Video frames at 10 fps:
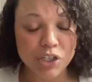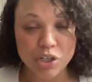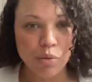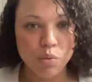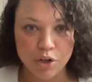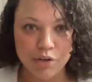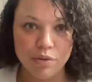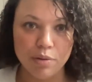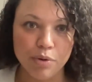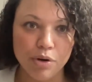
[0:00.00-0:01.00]
It's a
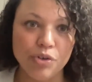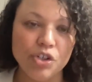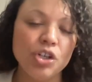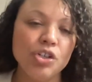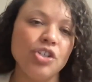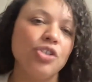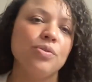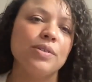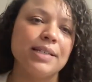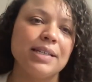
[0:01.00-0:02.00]
wonderful approach to
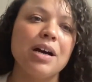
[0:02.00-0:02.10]
use as a